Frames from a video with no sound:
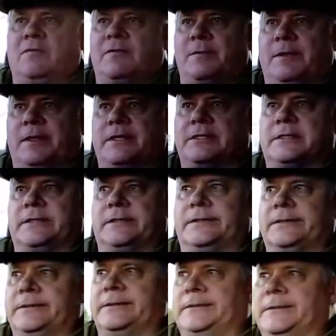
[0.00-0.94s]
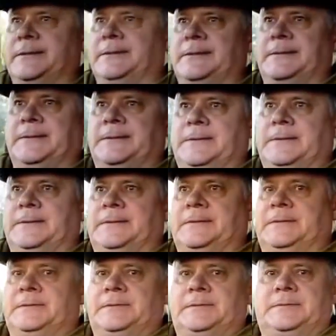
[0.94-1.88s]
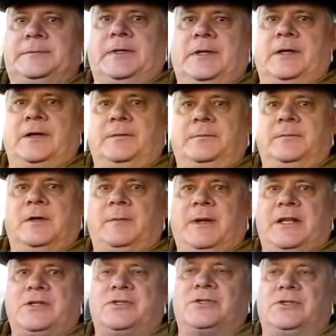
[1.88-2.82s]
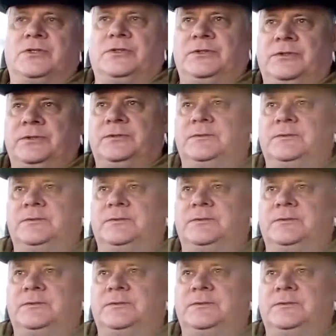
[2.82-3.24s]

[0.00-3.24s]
over the place. But I managed to